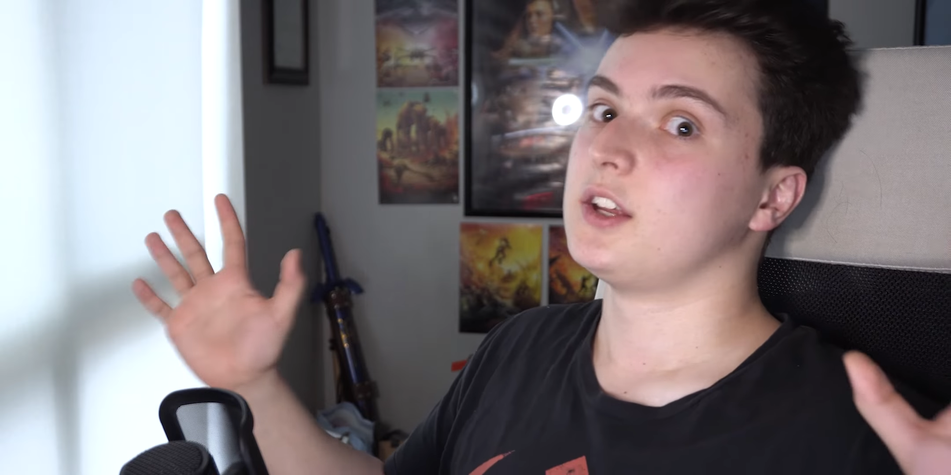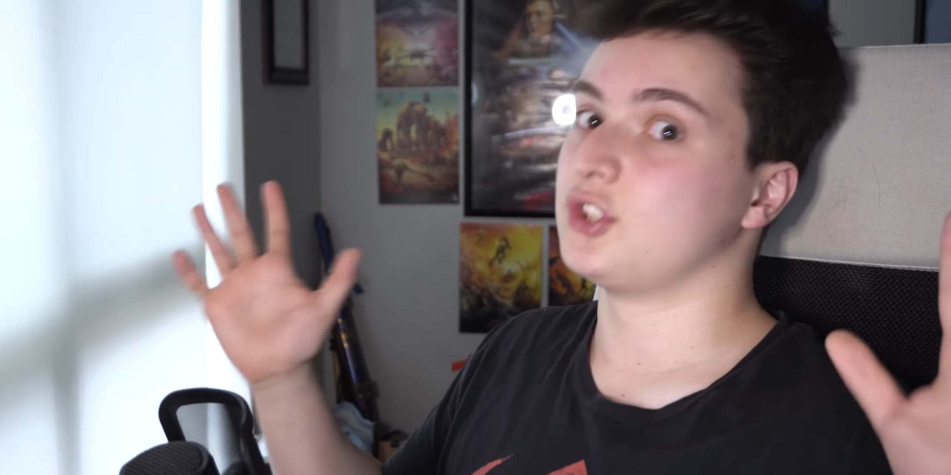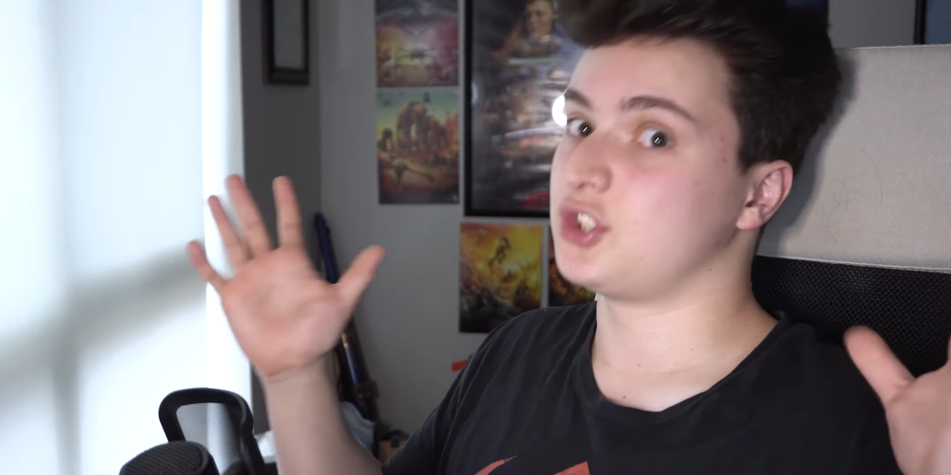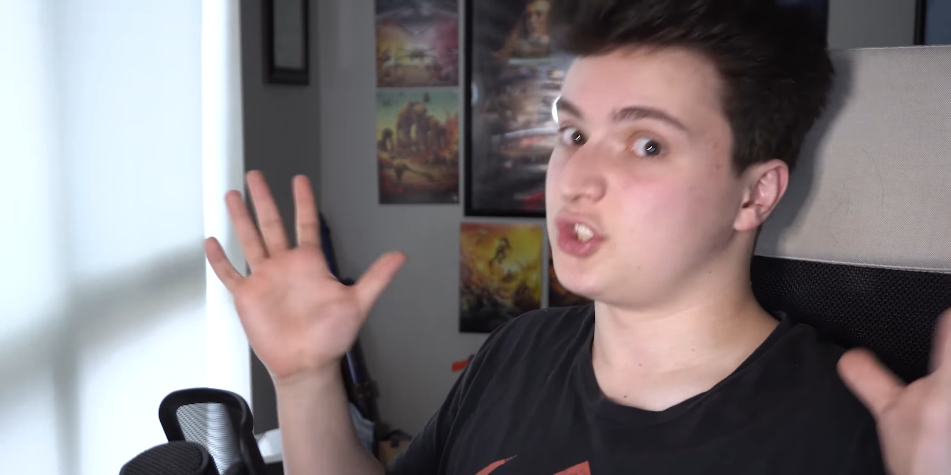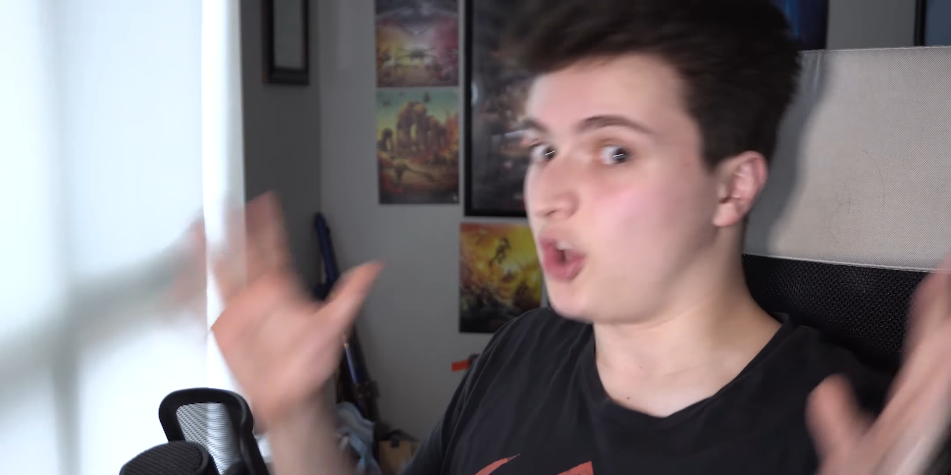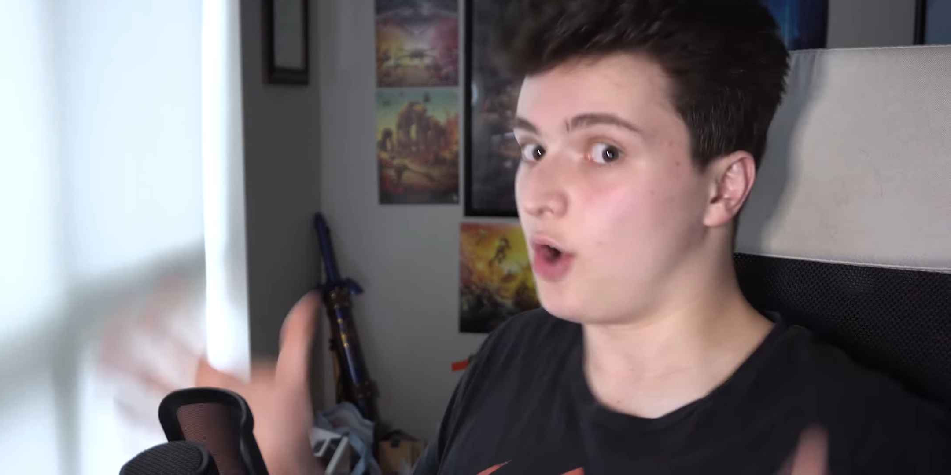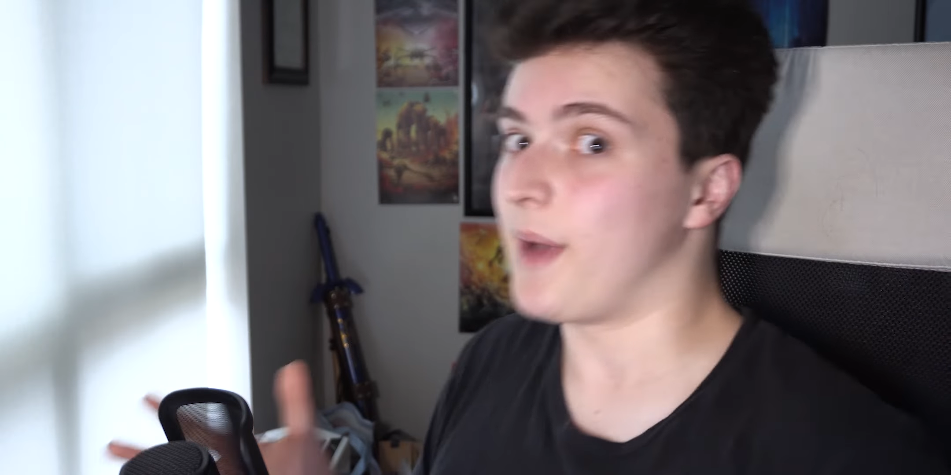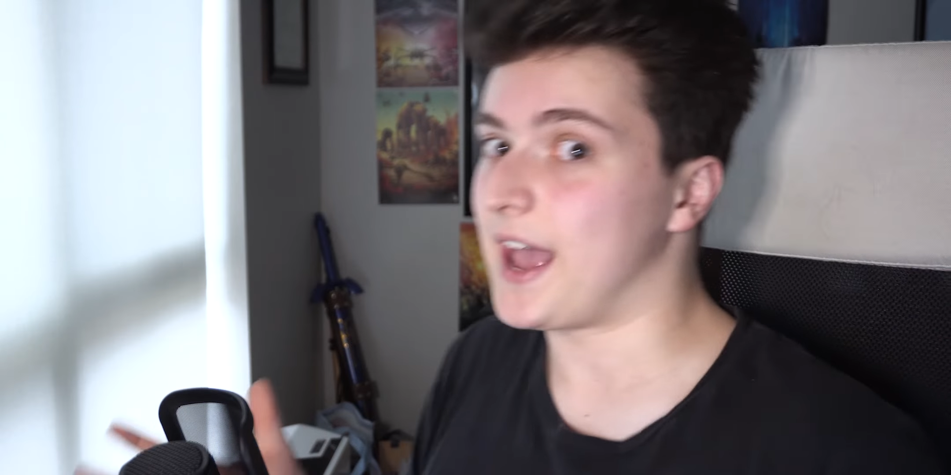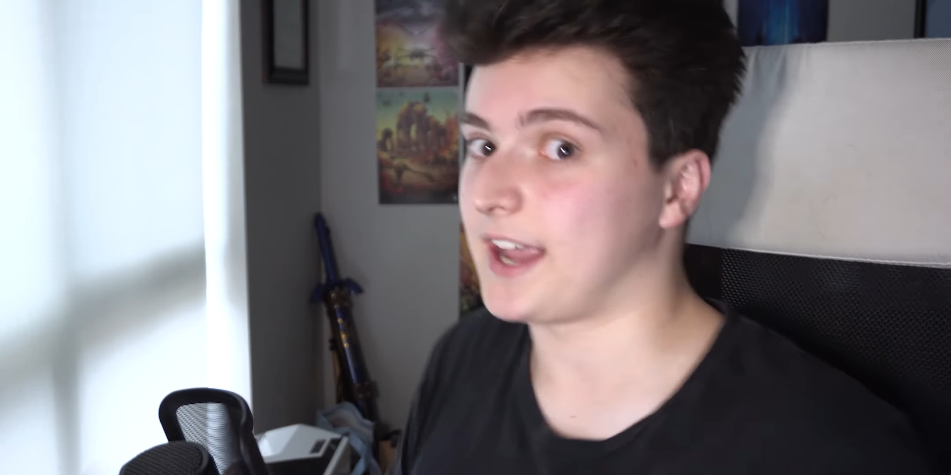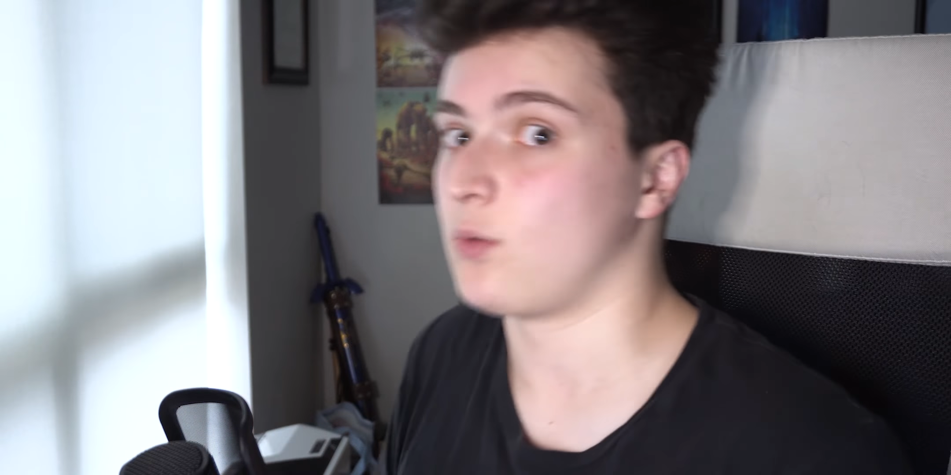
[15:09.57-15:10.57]
just go
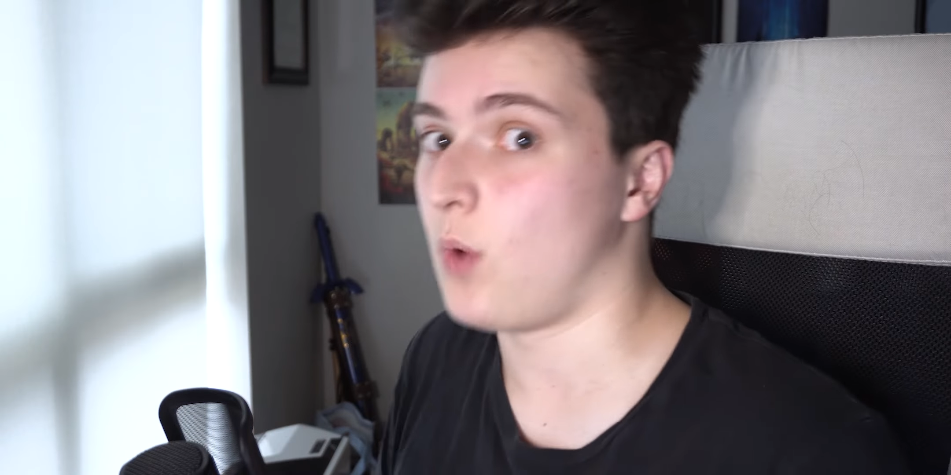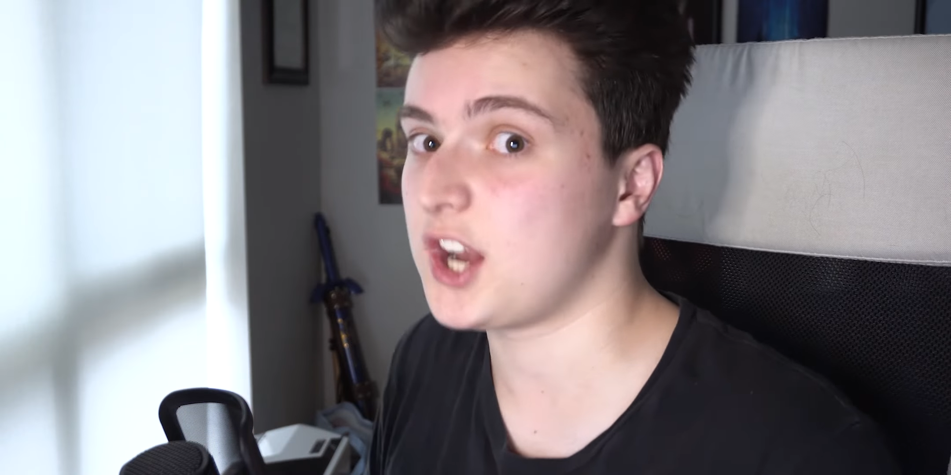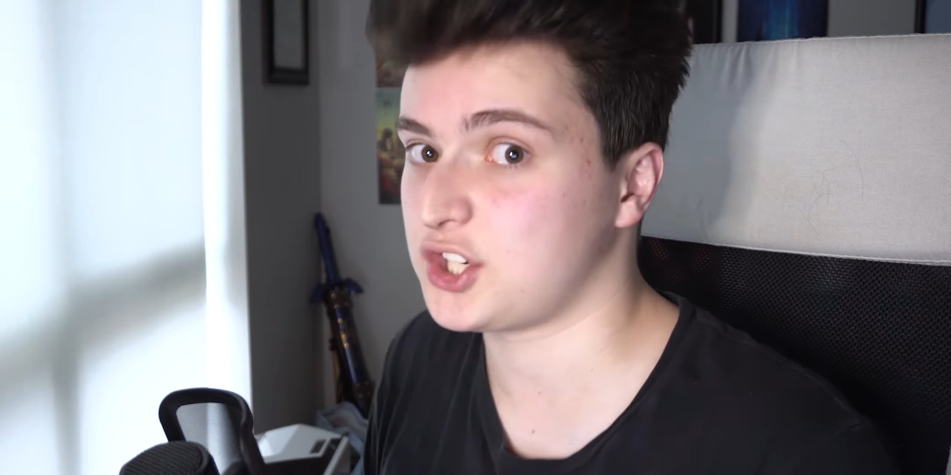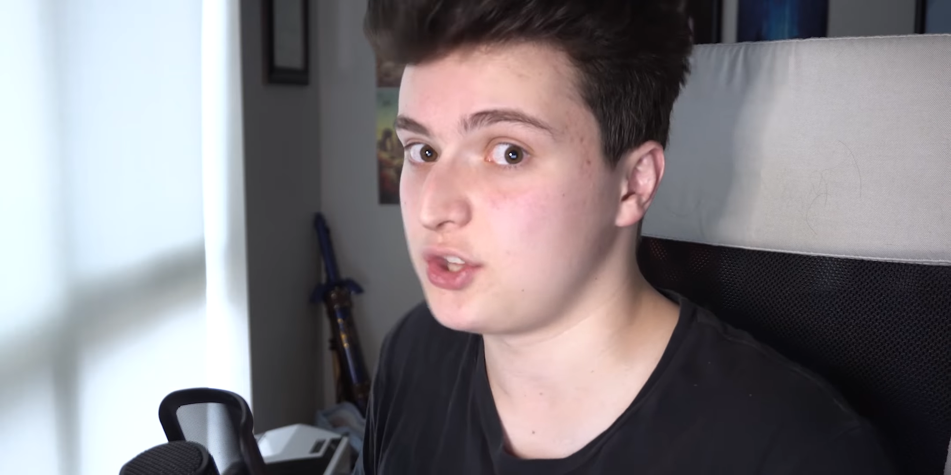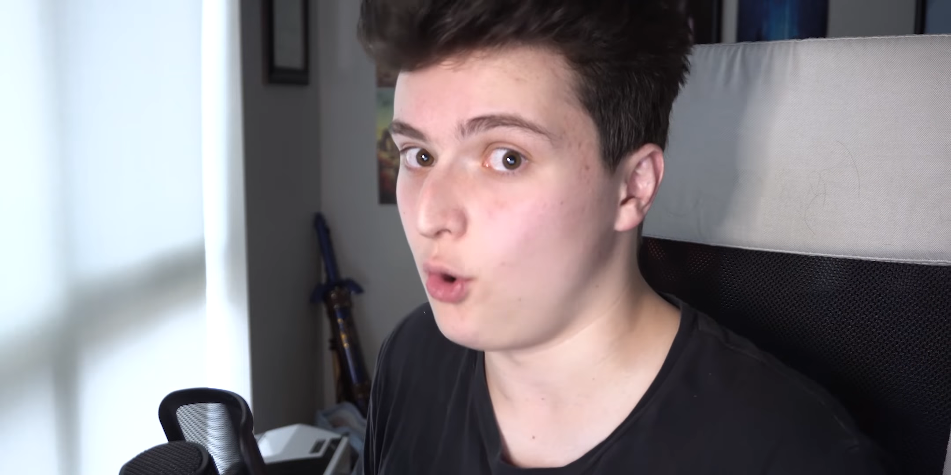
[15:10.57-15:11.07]
back and watch the